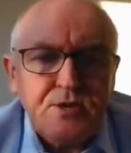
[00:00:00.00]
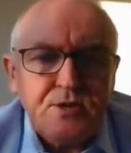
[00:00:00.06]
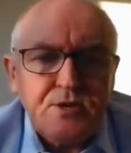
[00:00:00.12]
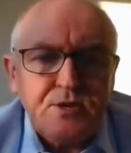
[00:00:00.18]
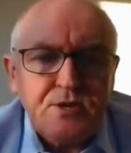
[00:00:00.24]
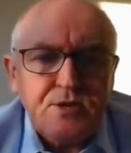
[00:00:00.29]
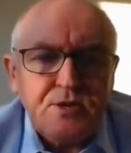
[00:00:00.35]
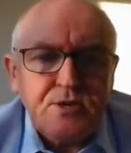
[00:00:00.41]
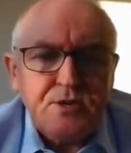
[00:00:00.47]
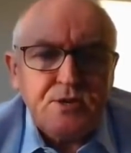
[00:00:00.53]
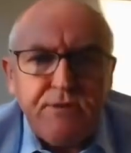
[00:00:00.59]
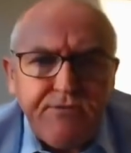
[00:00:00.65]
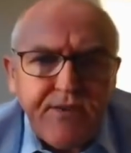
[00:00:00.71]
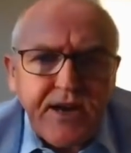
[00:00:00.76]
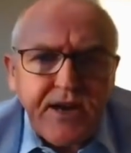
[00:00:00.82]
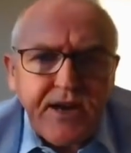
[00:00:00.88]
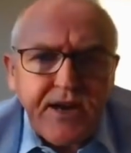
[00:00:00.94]
Well, prior
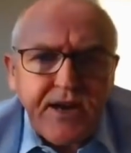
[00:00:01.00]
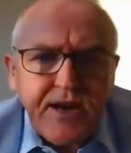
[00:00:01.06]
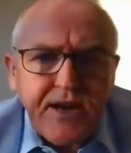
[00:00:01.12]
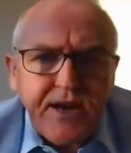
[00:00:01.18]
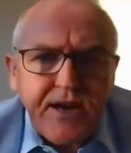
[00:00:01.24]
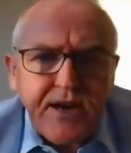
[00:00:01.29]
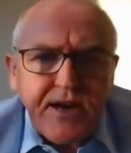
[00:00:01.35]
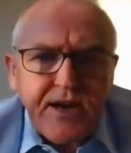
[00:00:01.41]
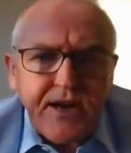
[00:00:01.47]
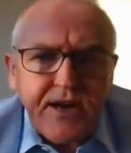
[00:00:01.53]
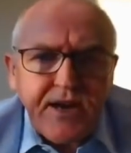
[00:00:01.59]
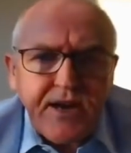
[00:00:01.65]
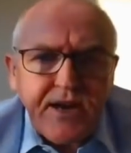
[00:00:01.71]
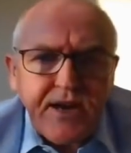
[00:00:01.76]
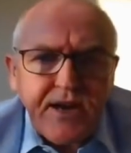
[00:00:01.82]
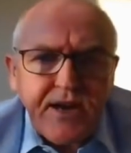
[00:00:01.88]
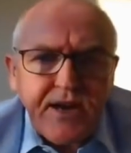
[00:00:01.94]
infection
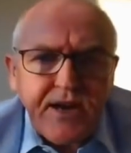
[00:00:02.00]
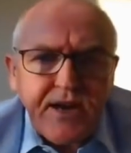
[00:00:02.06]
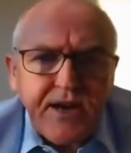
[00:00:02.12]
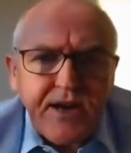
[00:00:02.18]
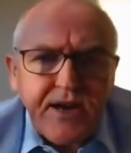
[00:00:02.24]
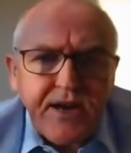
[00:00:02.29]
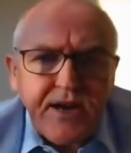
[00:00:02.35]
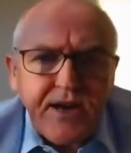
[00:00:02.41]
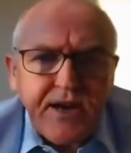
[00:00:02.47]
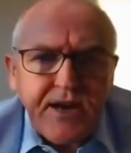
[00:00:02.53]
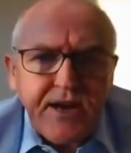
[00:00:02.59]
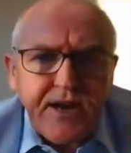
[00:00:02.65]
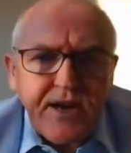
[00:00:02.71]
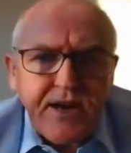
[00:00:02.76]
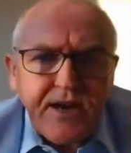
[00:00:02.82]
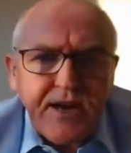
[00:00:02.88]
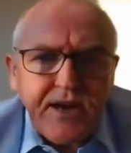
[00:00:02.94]
to SARS
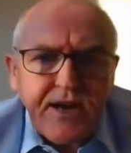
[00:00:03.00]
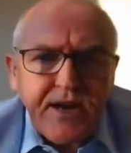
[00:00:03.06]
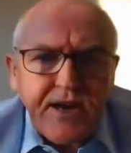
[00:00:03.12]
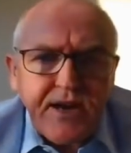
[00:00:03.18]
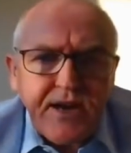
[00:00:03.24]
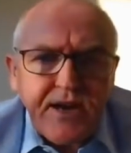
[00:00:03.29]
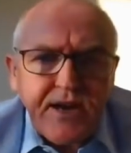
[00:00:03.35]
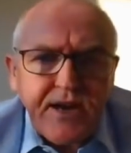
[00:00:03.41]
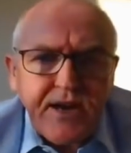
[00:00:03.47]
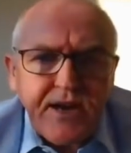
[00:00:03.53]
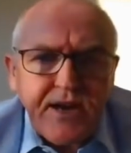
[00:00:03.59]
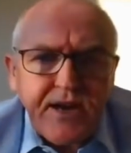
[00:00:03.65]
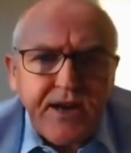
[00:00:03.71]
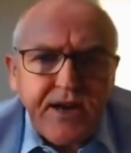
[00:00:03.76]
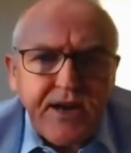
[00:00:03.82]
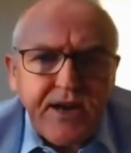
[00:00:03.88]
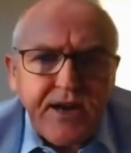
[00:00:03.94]
coronavirus 2
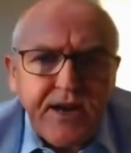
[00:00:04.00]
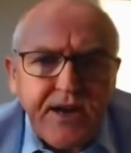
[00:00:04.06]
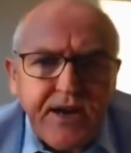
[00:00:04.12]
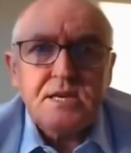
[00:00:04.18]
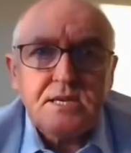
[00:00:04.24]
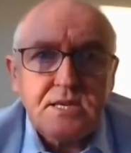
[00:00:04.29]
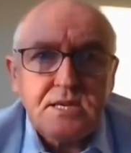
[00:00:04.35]
gives